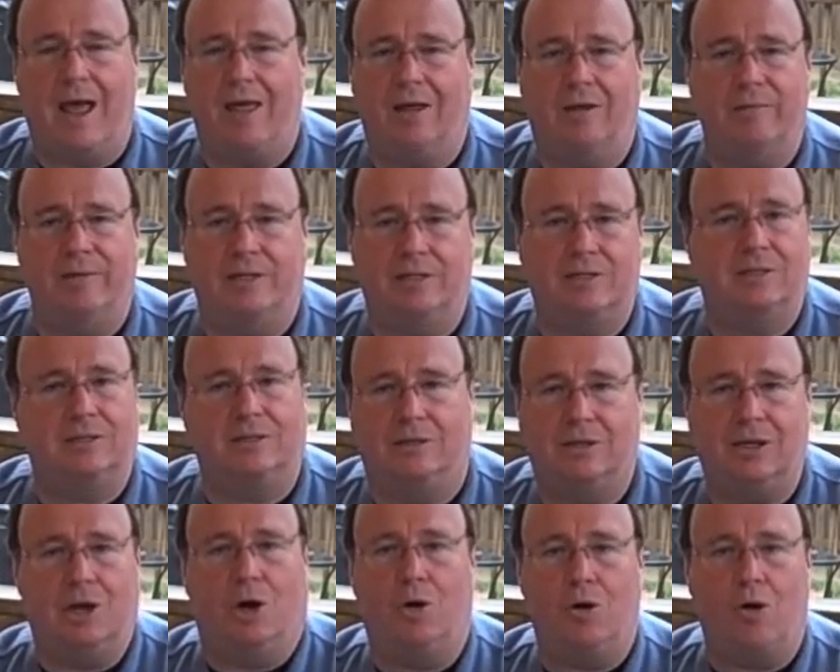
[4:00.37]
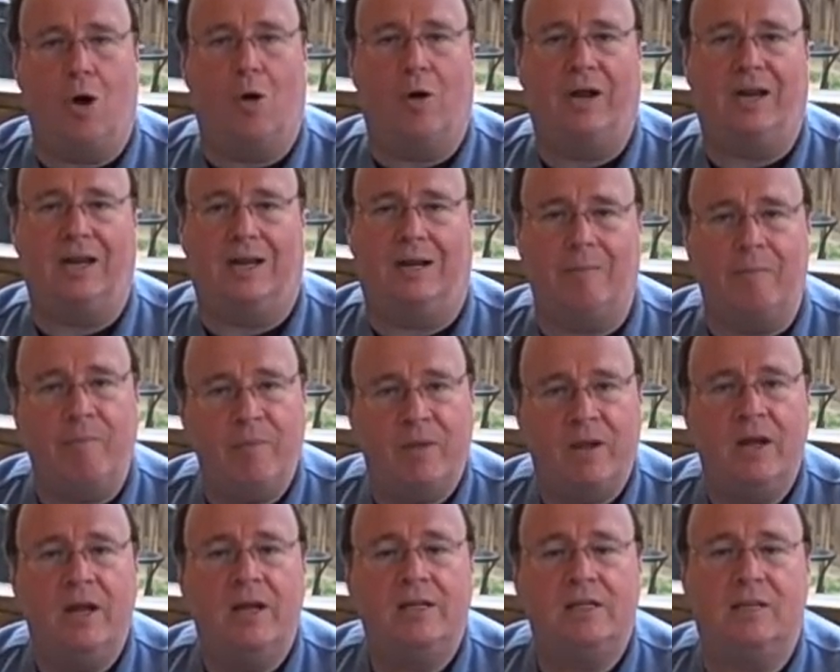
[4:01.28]
elements, you know, going in
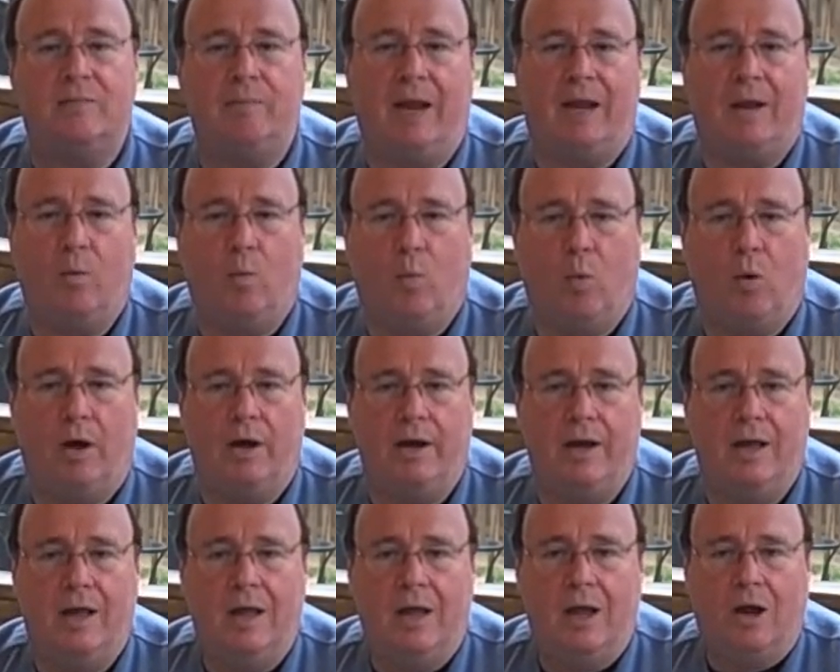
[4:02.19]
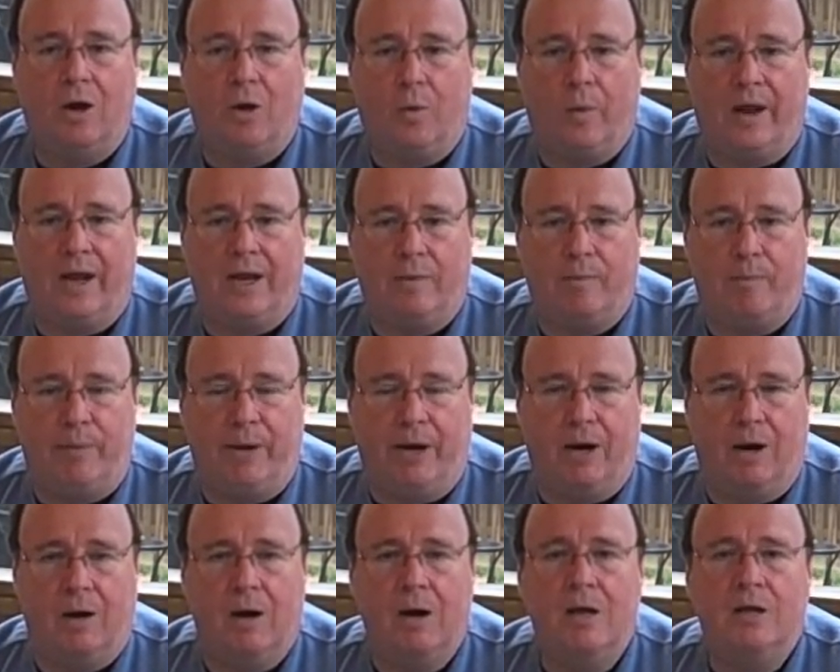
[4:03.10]
to make one great
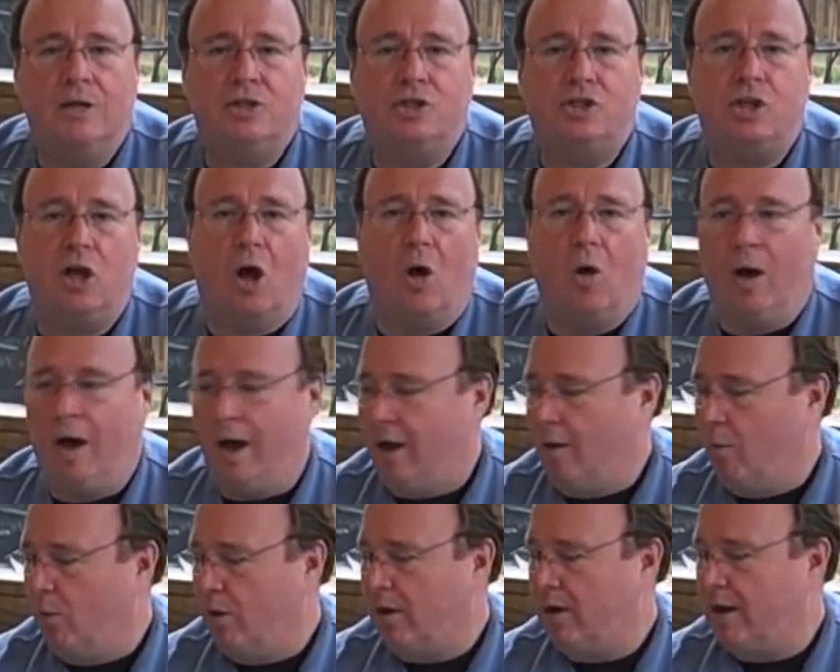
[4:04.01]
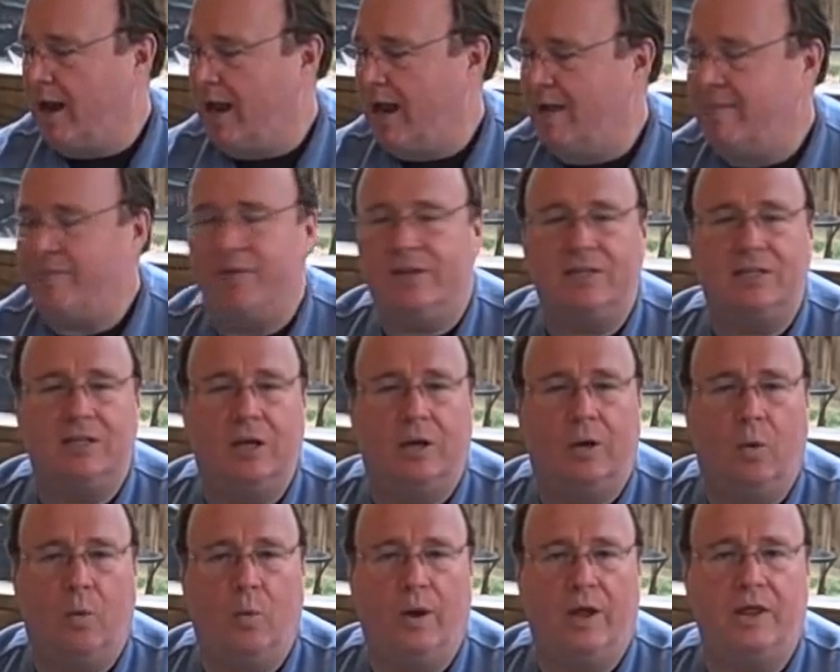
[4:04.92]
beer. So uh, we're gonna have this
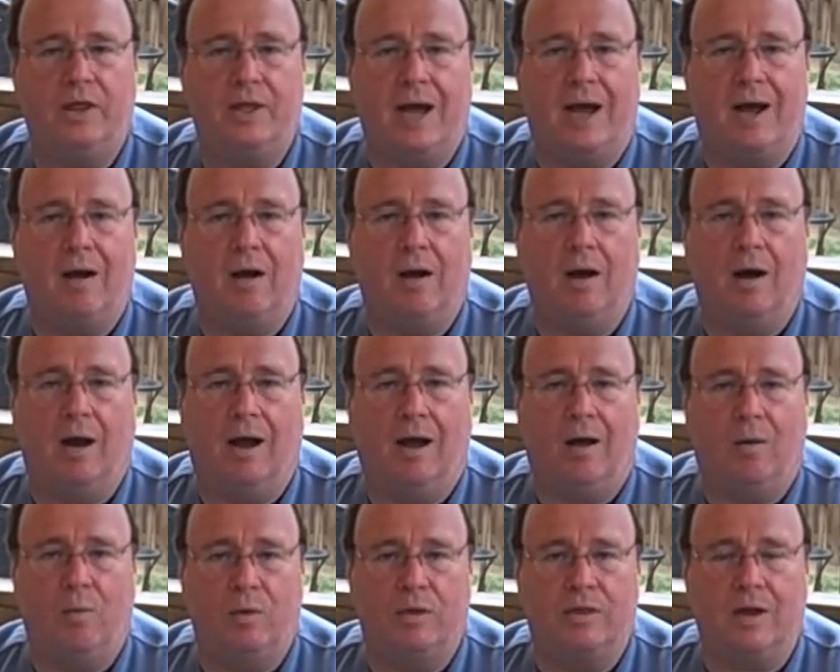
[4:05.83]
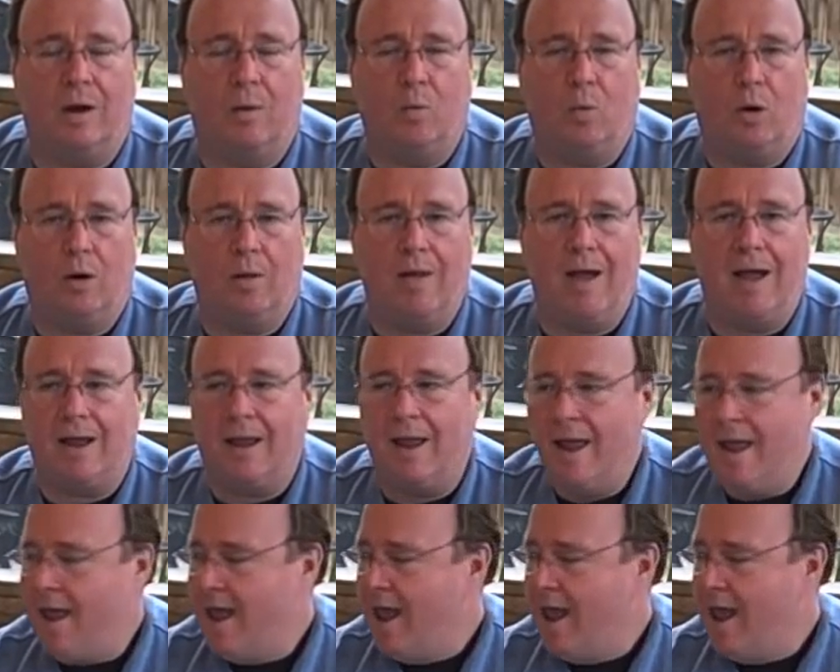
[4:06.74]
with our, uh, with our Warlock.